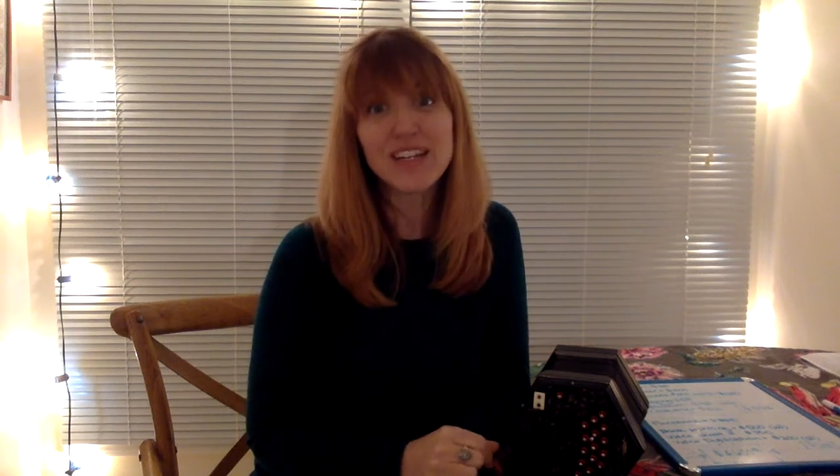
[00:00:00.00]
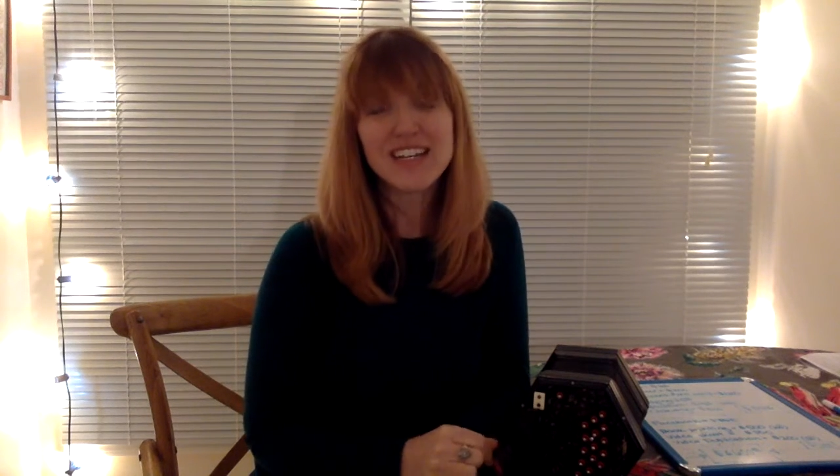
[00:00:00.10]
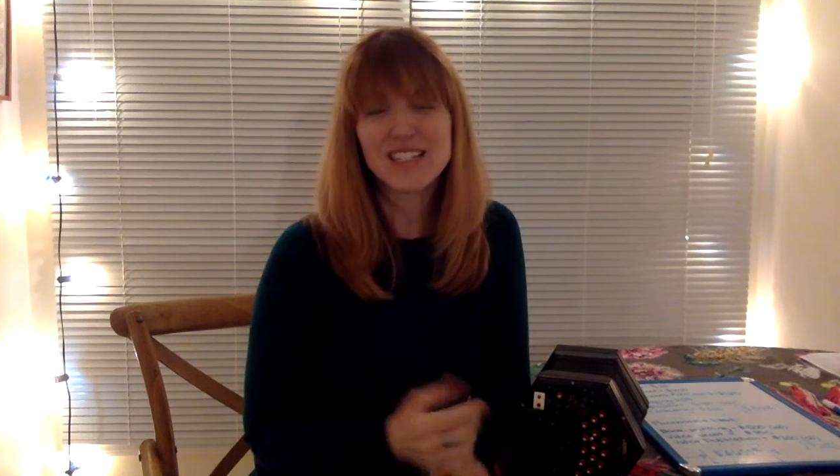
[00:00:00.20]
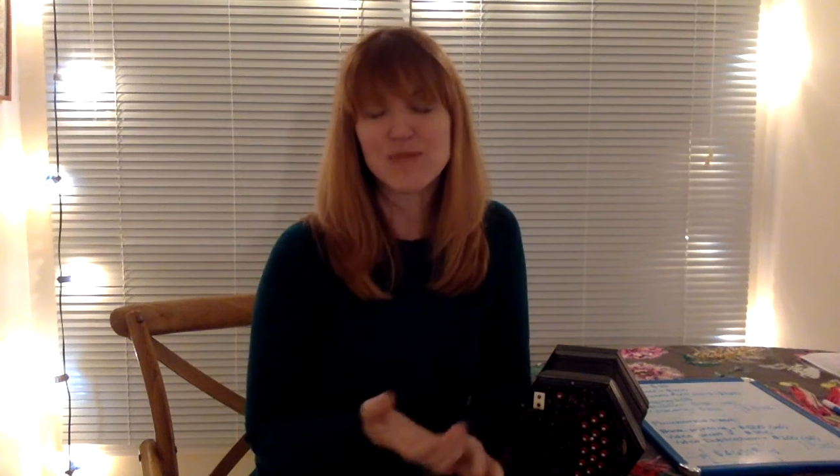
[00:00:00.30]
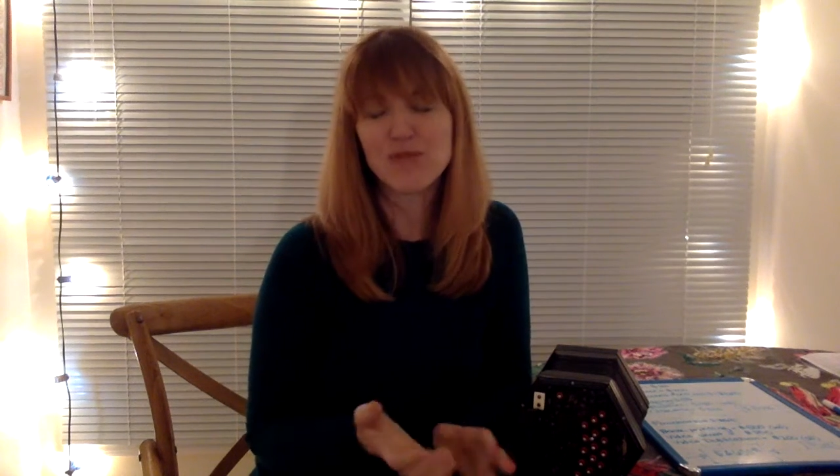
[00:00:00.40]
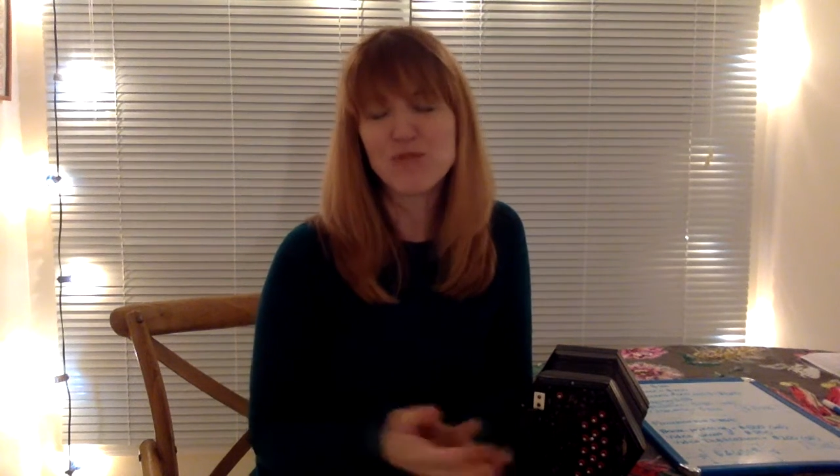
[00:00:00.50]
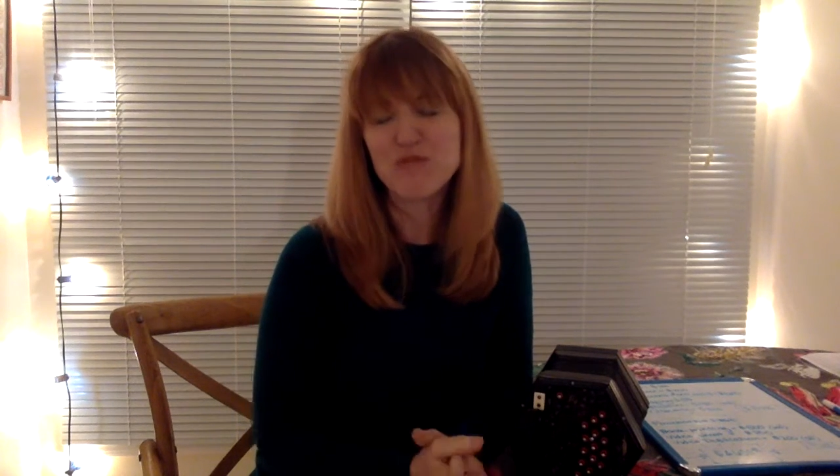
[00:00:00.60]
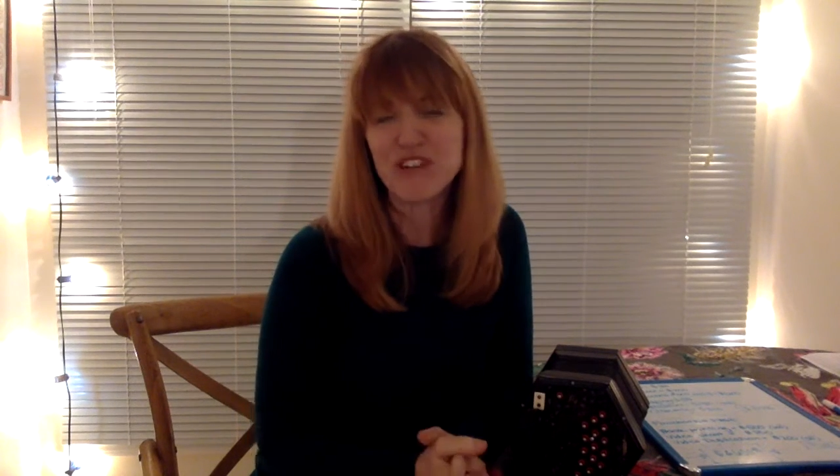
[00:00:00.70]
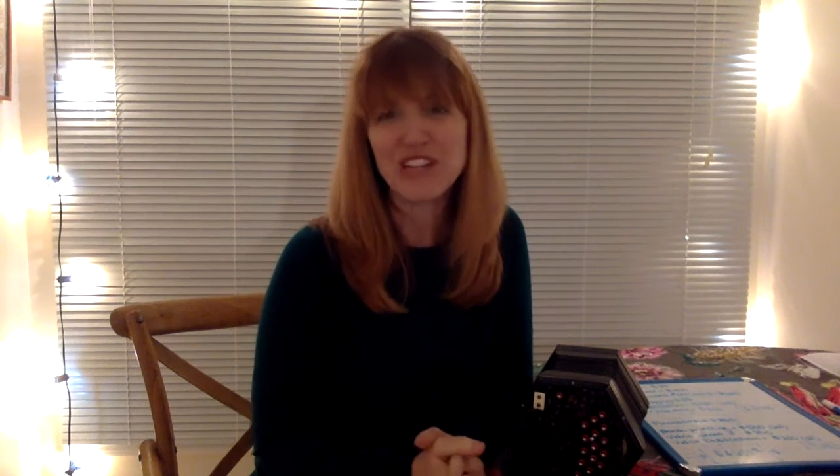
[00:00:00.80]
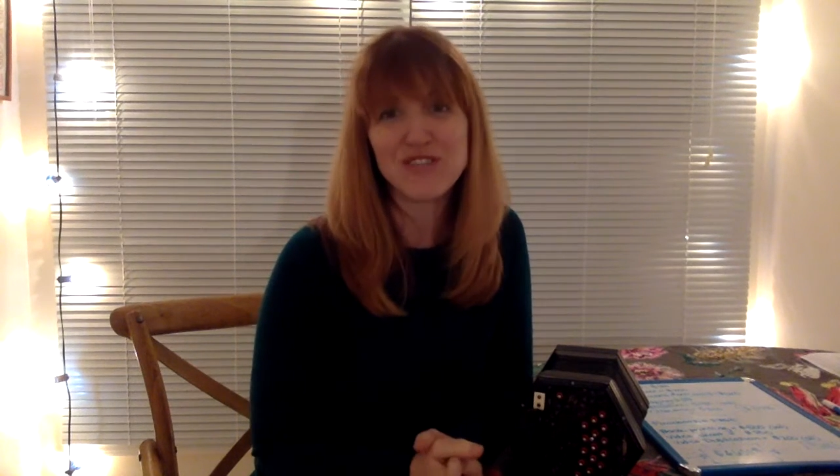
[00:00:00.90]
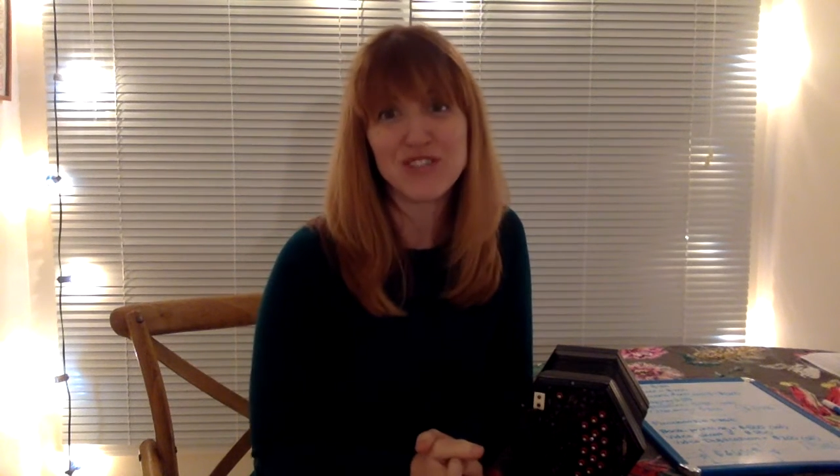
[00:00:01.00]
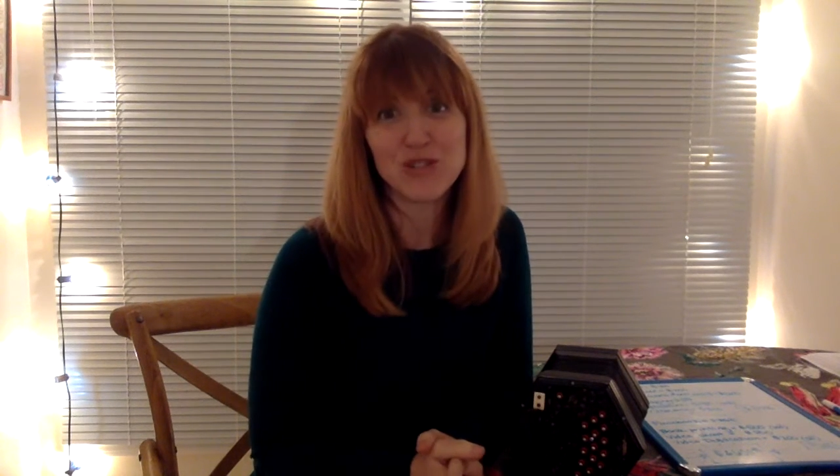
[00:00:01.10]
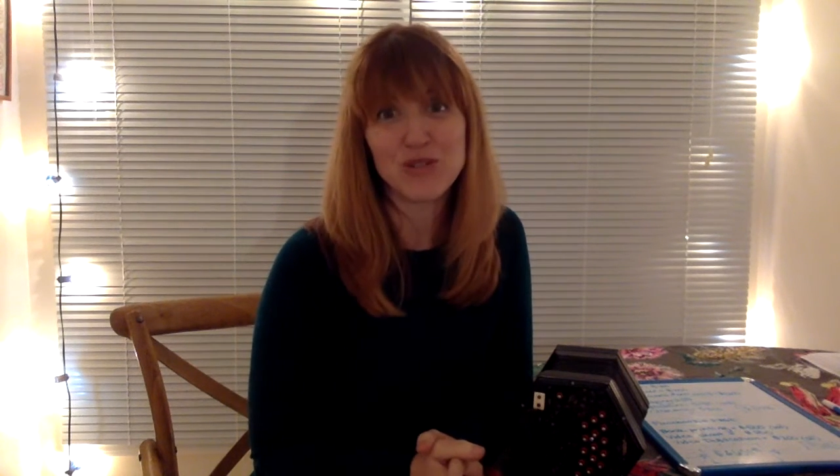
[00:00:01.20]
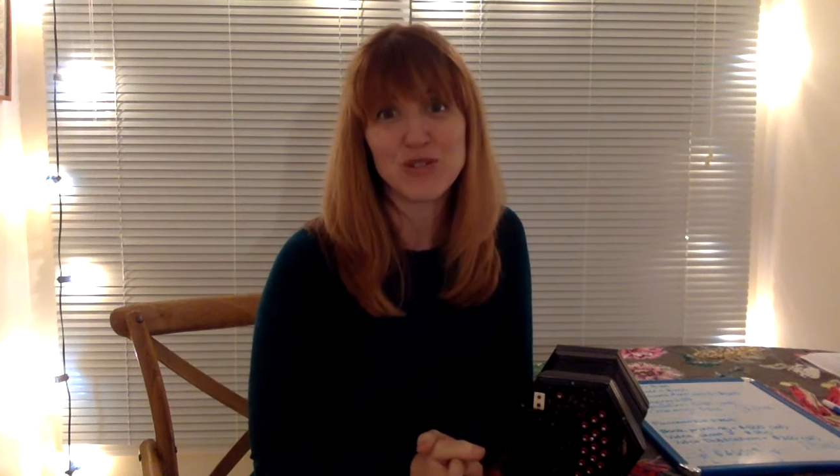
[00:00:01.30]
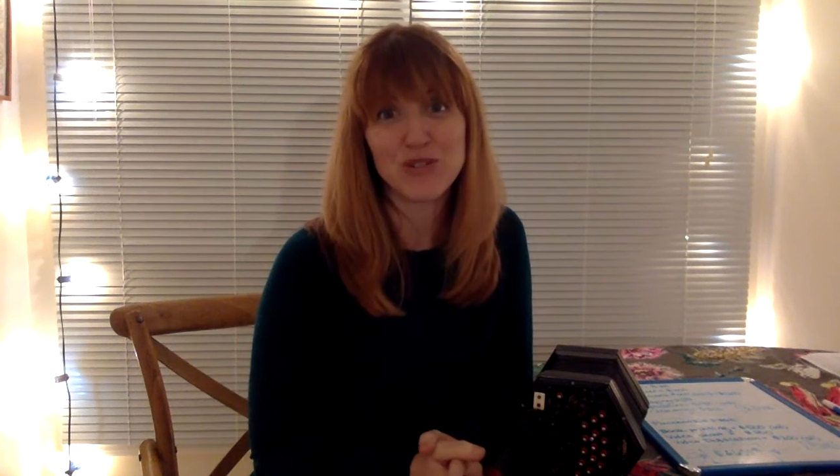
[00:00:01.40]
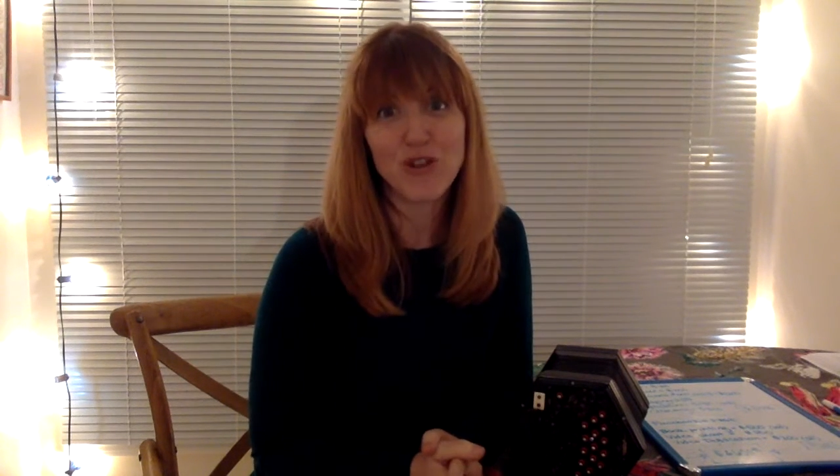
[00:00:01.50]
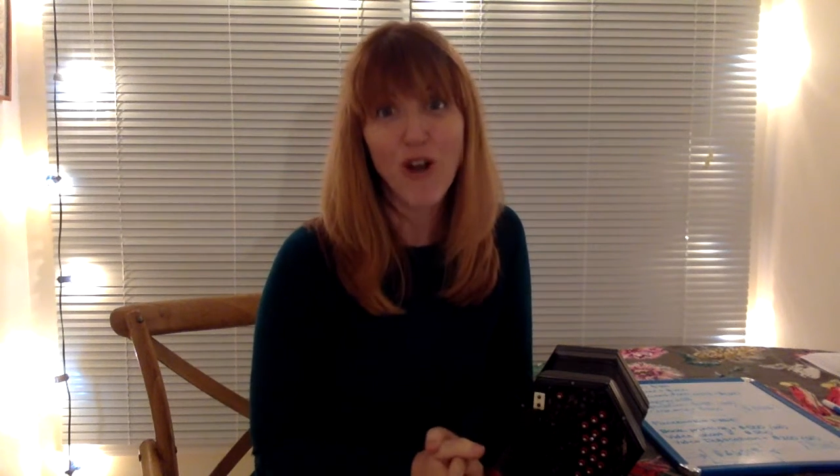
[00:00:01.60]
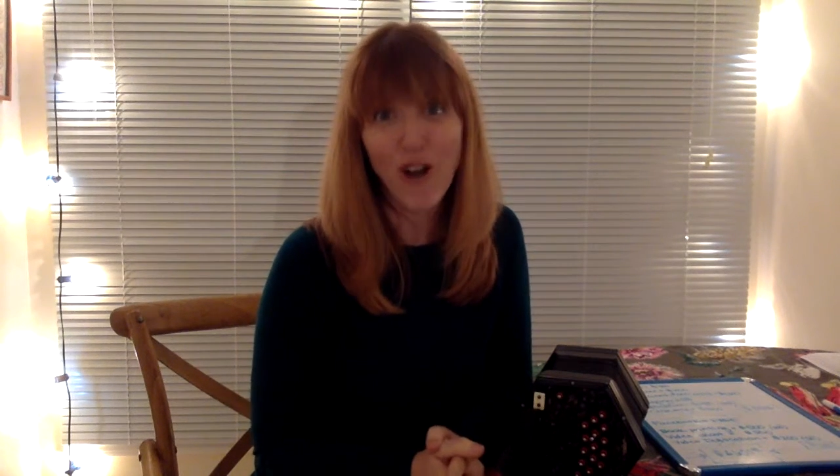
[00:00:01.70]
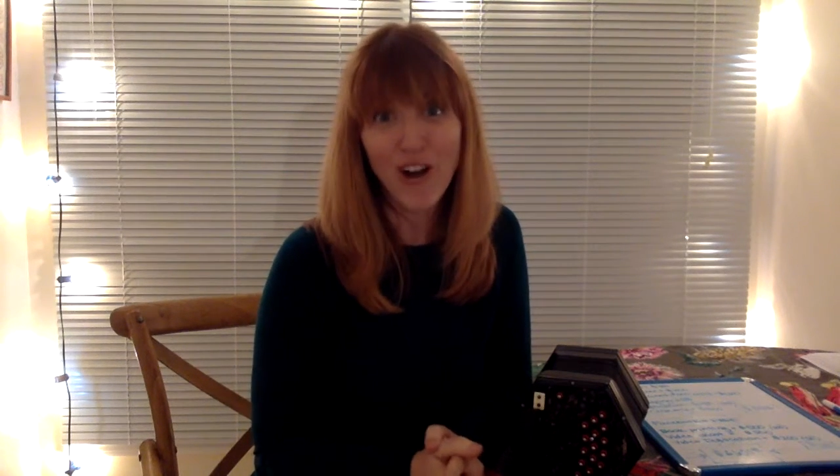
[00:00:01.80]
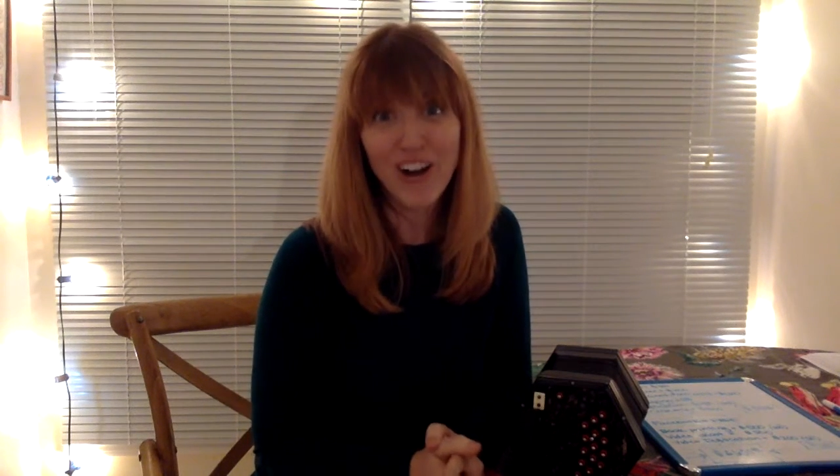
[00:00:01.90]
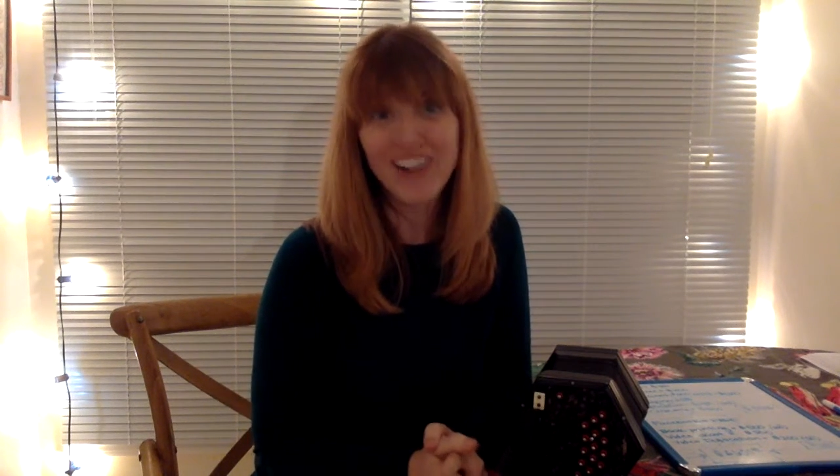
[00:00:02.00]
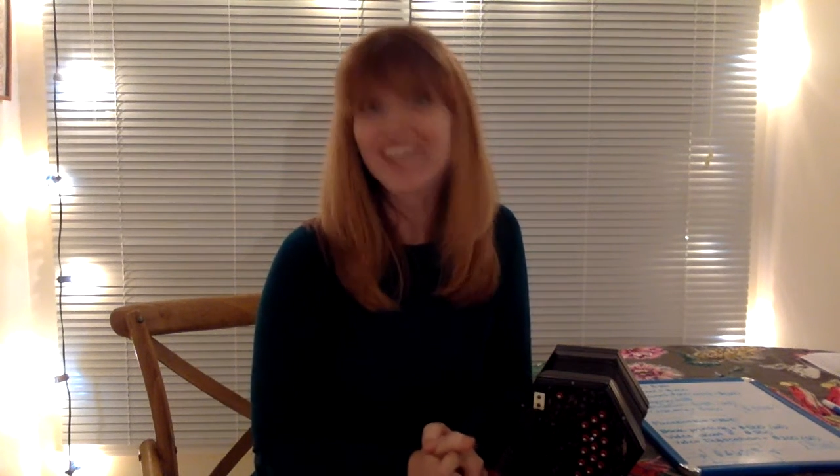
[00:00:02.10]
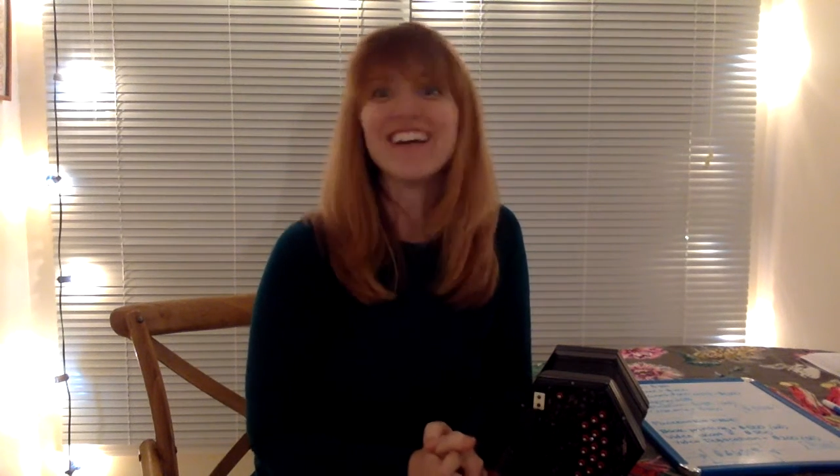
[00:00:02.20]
Some of them you can even do in your car.